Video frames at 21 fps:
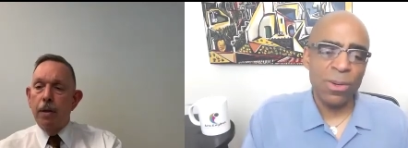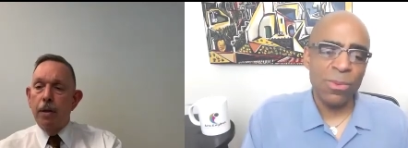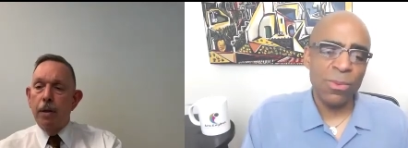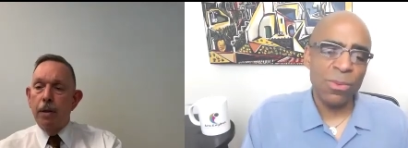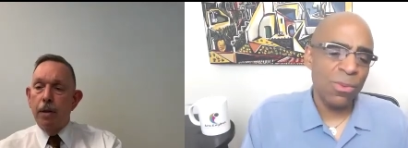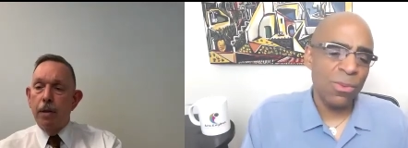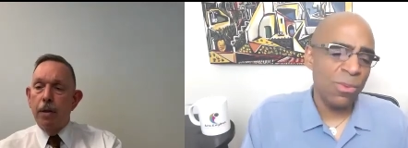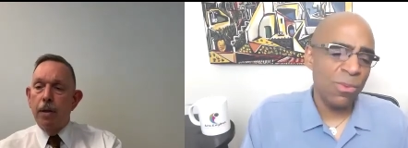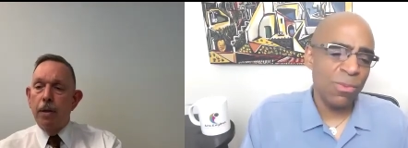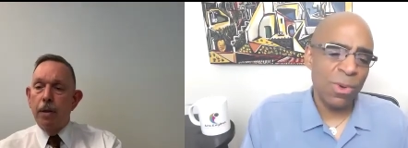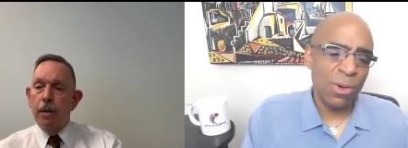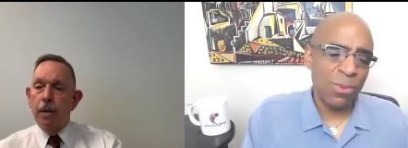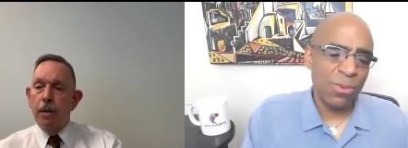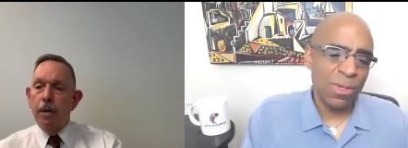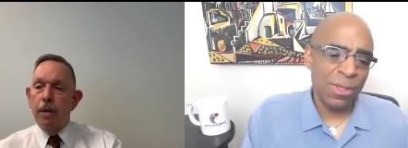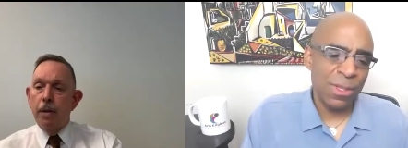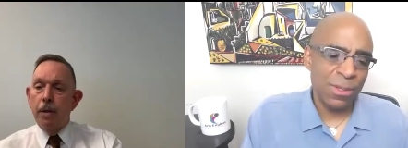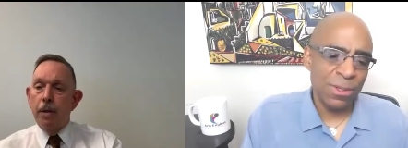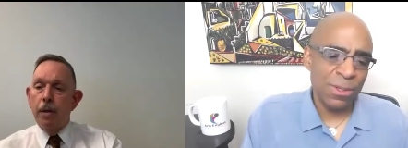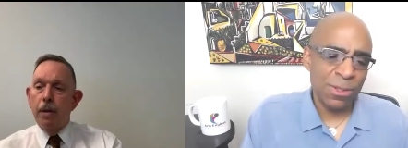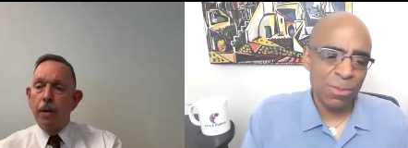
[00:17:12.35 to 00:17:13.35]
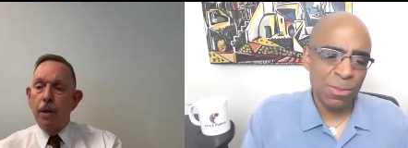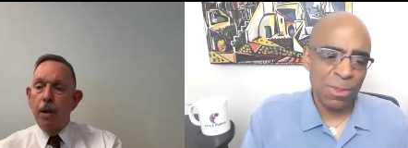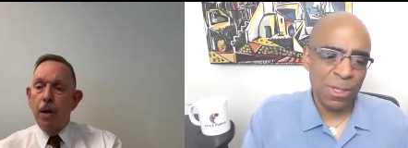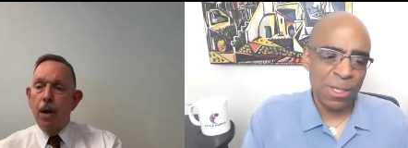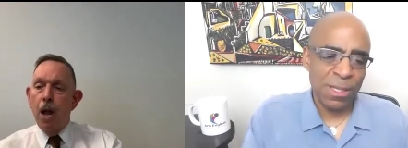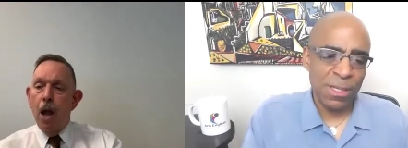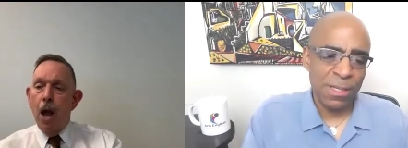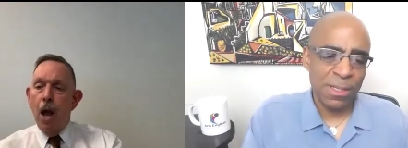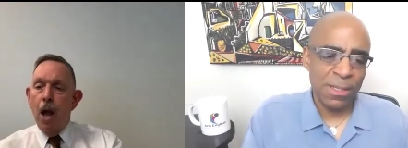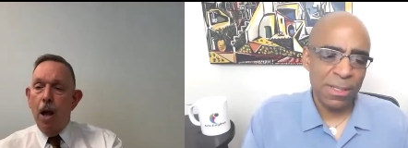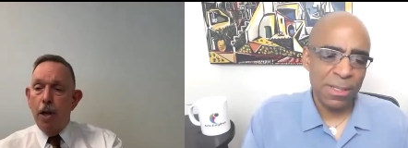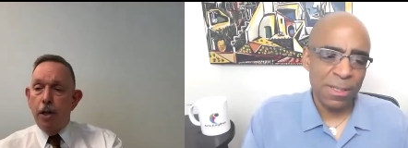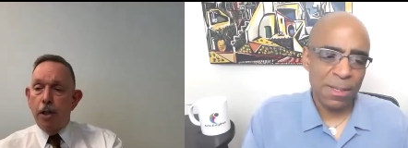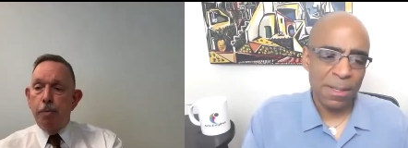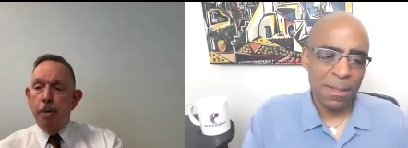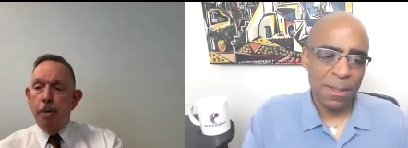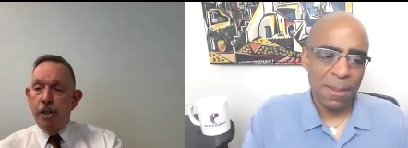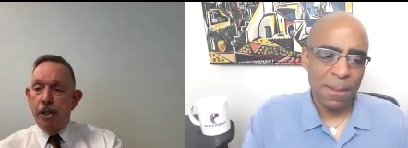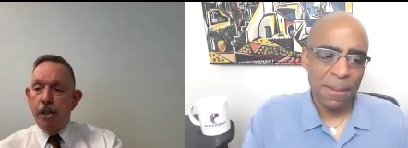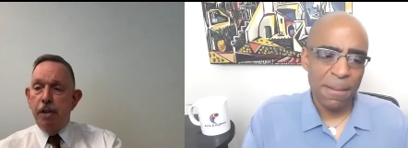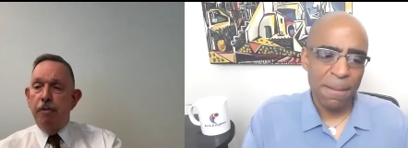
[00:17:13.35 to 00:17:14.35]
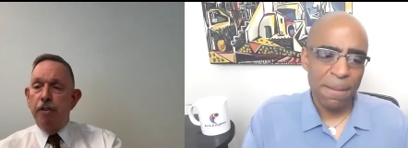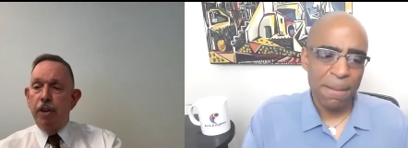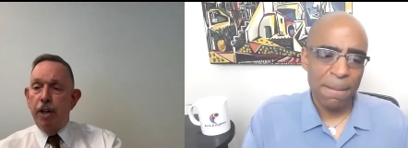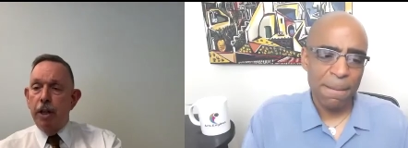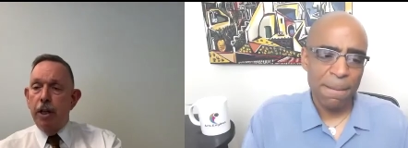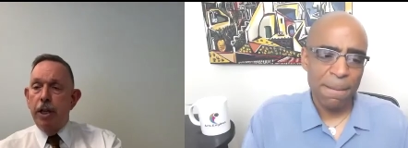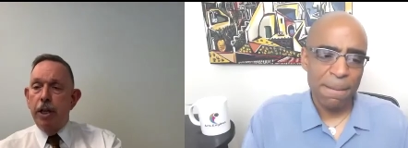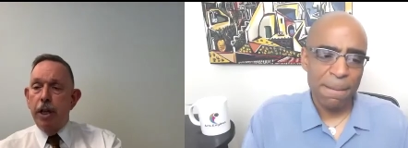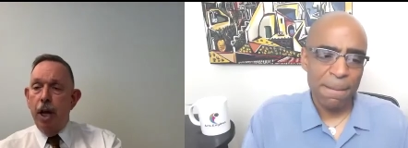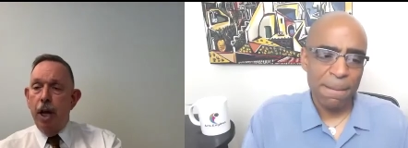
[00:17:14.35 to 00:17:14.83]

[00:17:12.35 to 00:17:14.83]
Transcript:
Speaker 1: What would those be? Specifically on the